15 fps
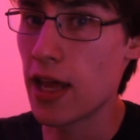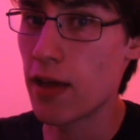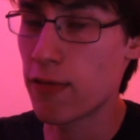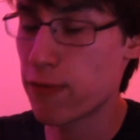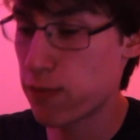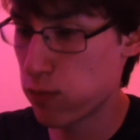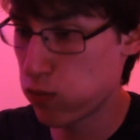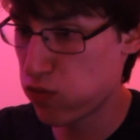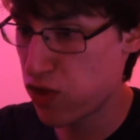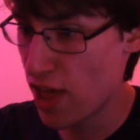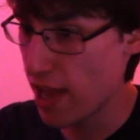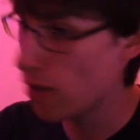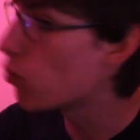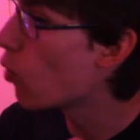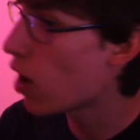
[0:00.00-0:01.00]
if
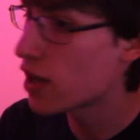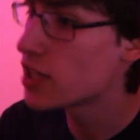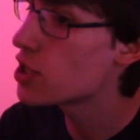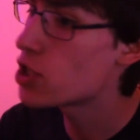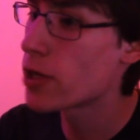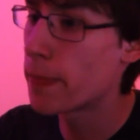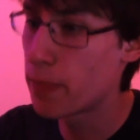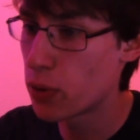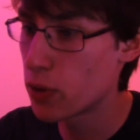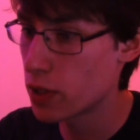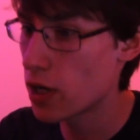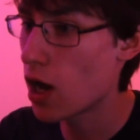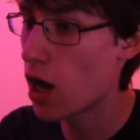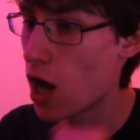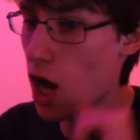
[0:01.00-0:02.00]
they wanted to
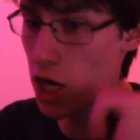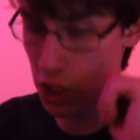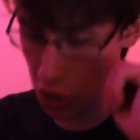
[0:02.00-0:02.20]
put a